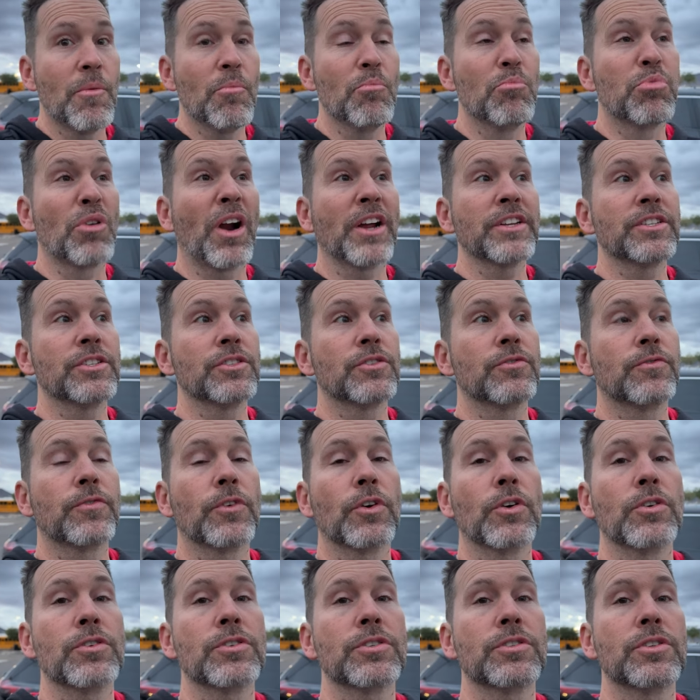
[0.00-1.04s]
Bryce's
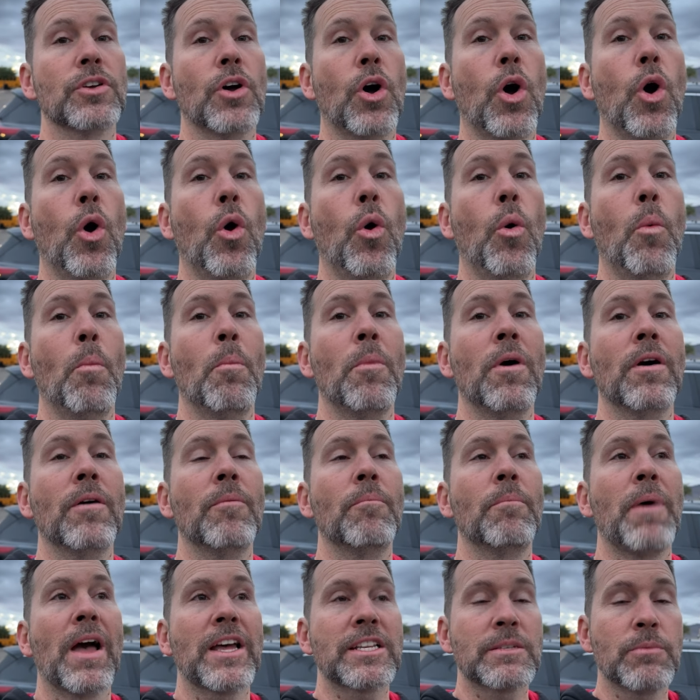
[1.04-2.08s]
first home
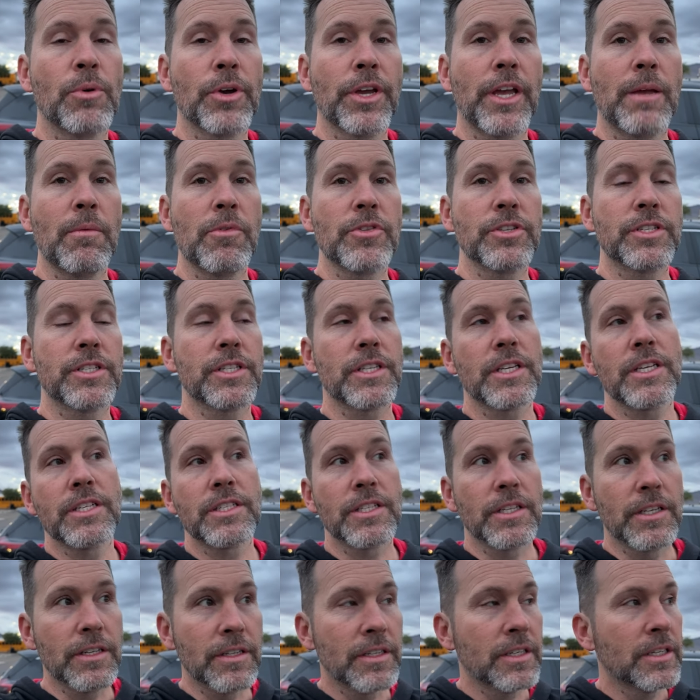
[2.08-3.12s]
basketball game of the
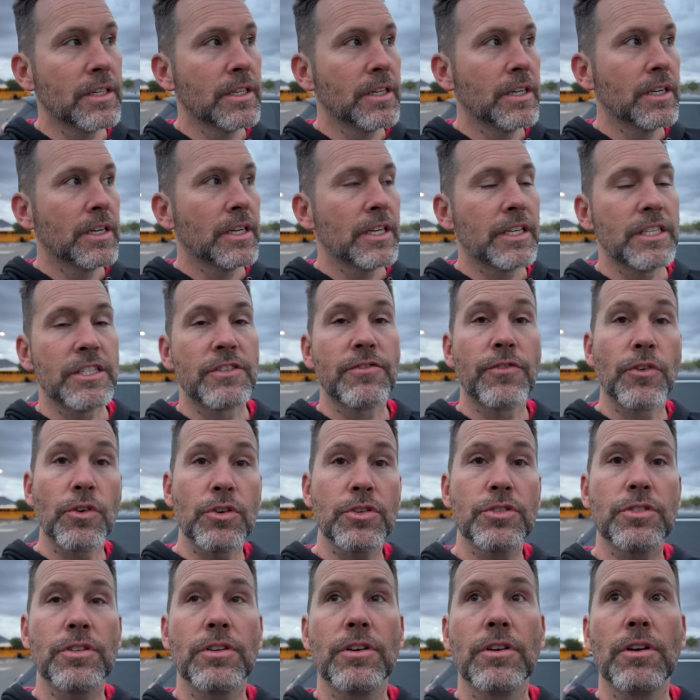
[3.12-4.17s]
season. His
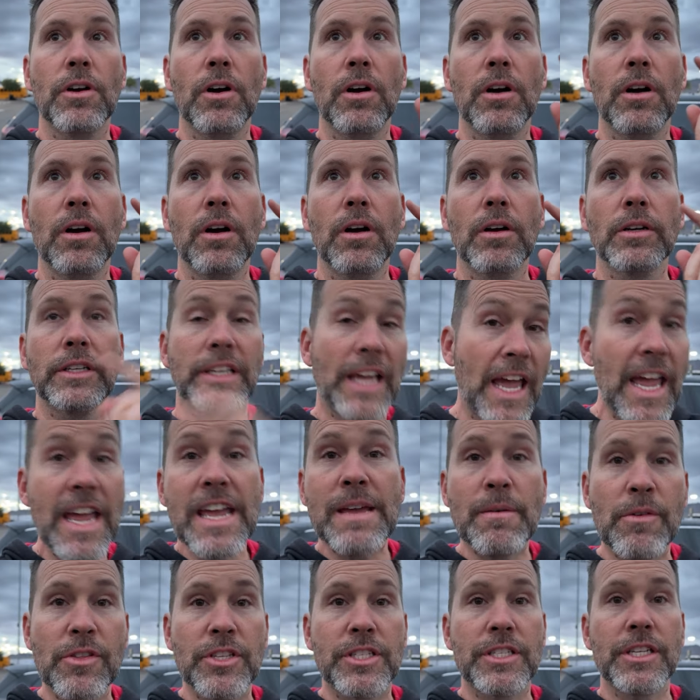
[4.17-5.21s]
first
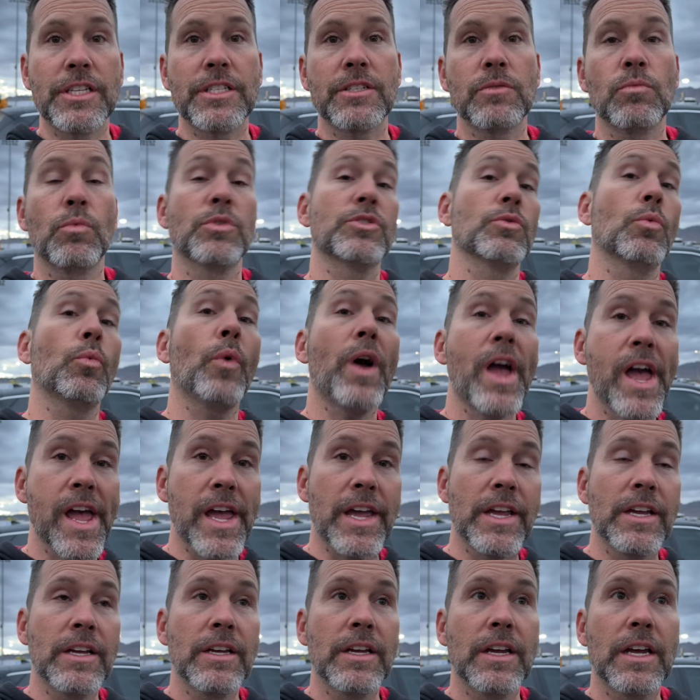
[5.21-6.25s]
game of the season was
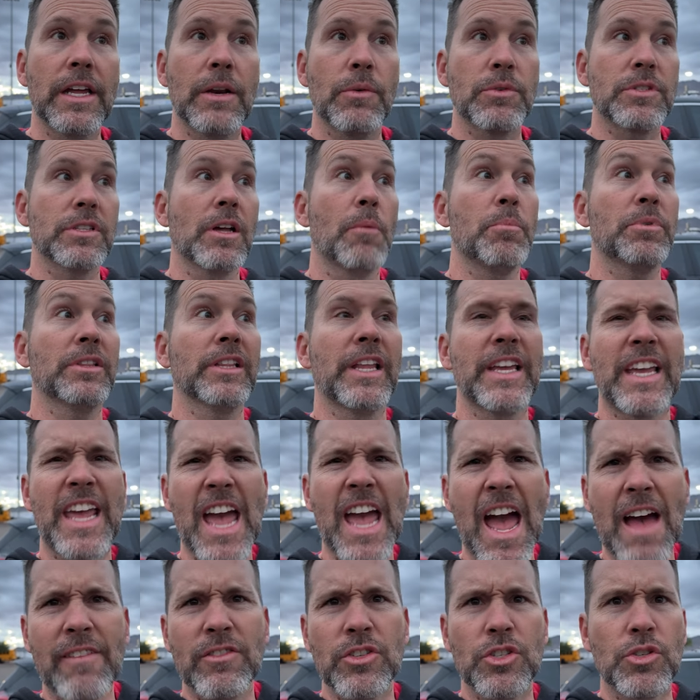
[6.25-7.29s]
away, and it was up in Lake
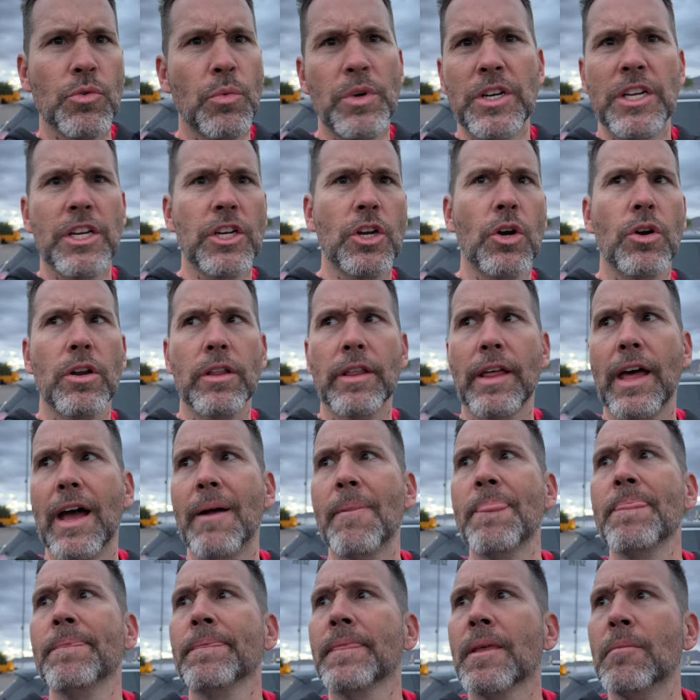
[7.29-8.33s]
Havasu. We didn't go to that
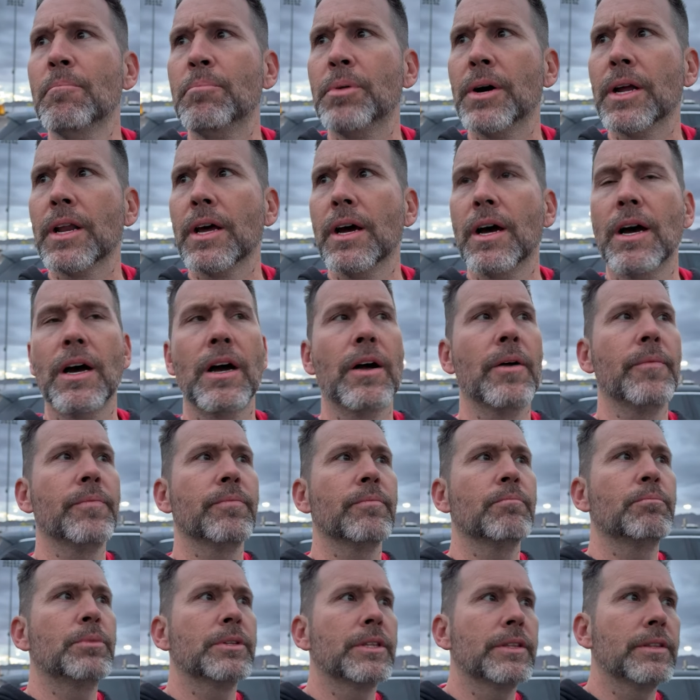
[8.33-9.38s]
but uh,
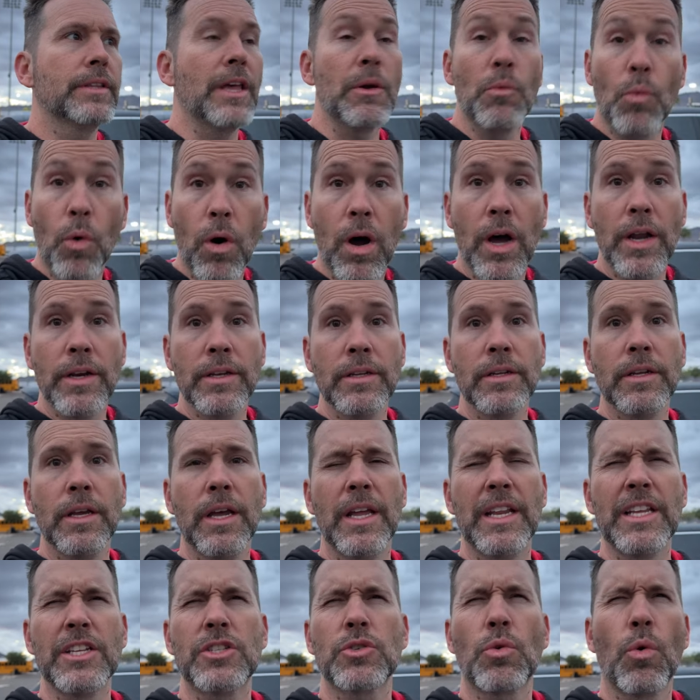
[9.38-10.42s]
but they won
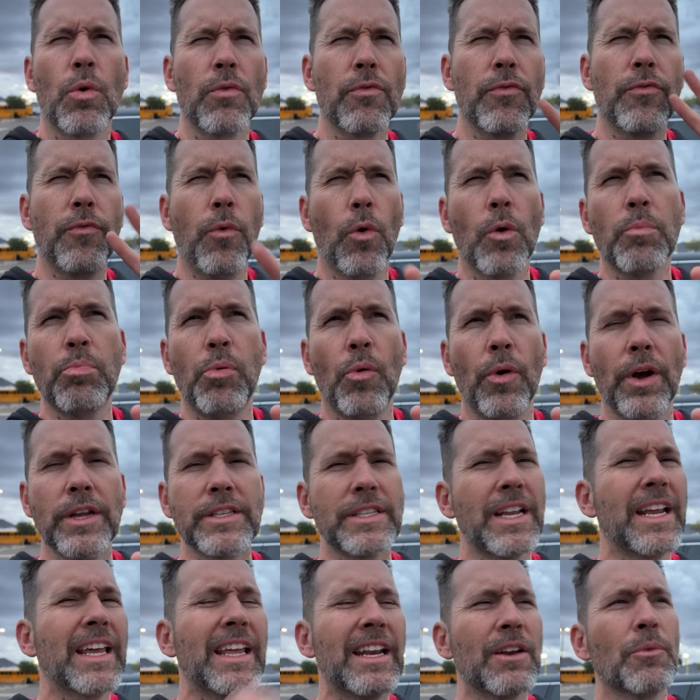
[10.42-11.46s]
and he scored four points. I
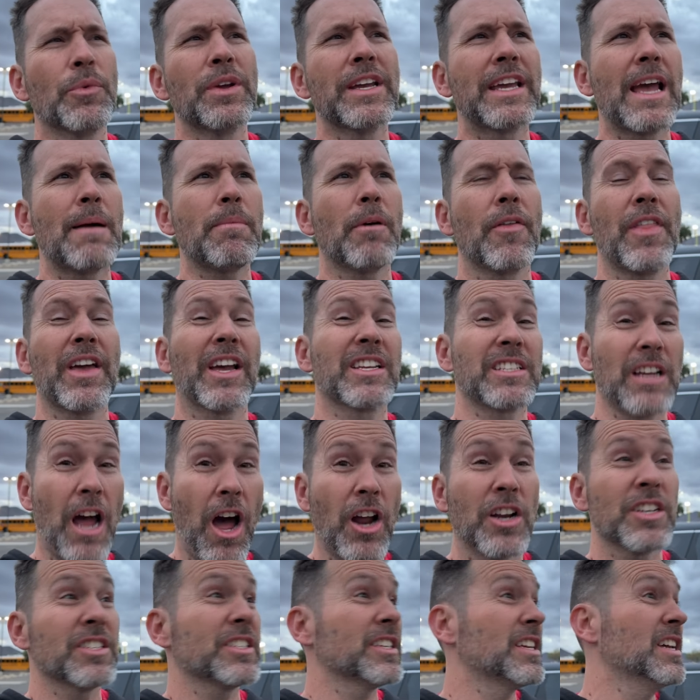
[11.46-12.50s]
didn't get a recap on that because
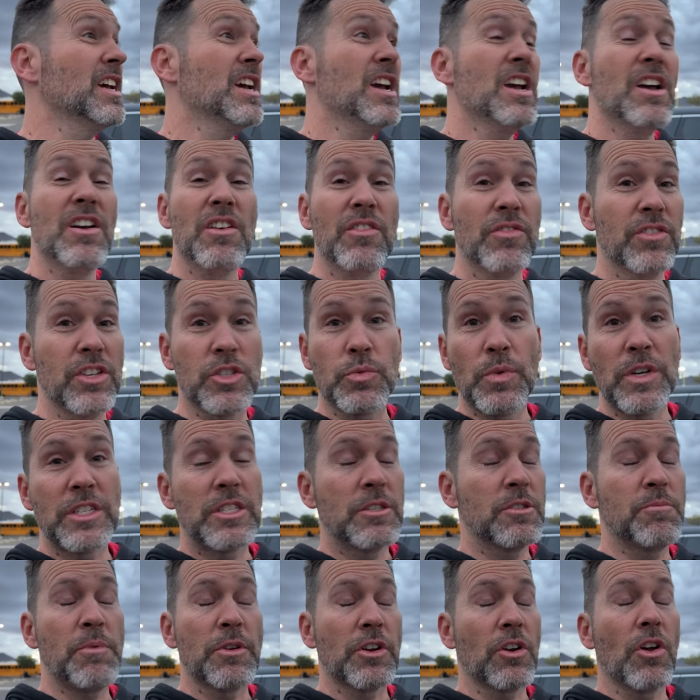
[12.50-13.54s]
honestly, this week's
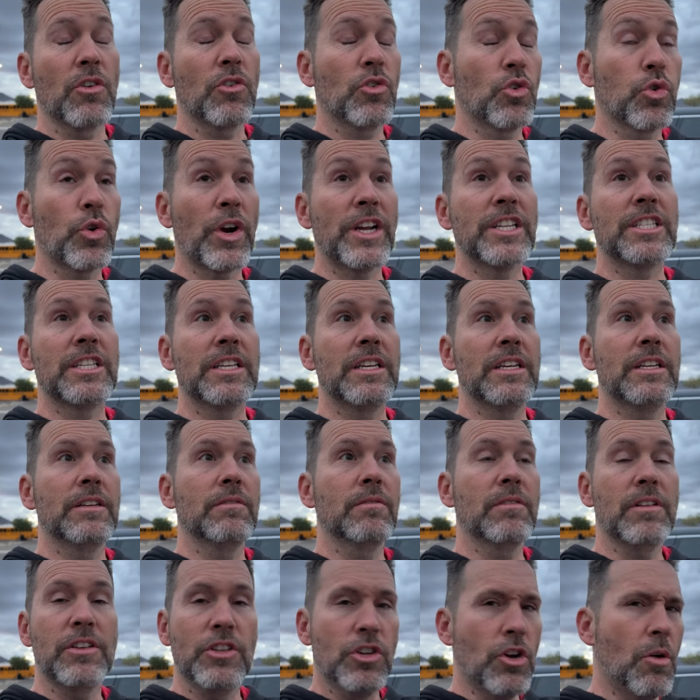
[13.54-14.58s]
just been crazy and
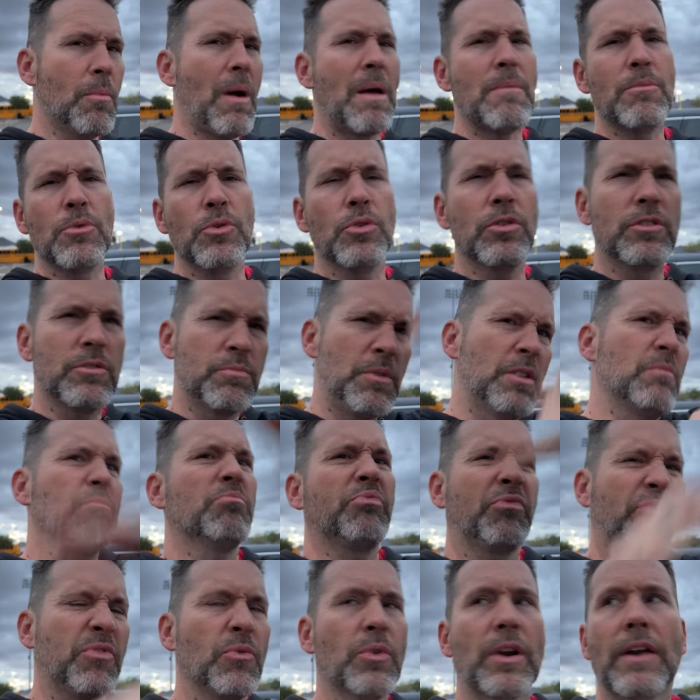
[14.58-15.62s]
you know my mood has been
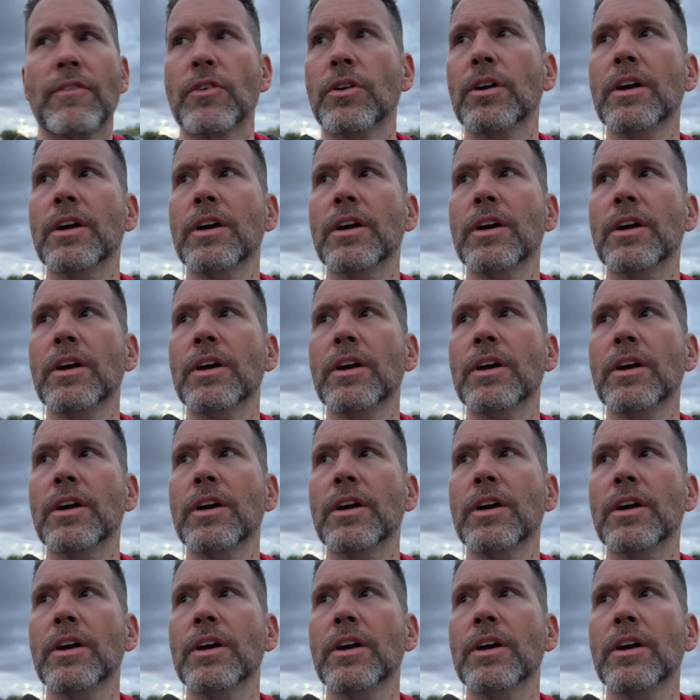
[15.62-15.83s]
whatever.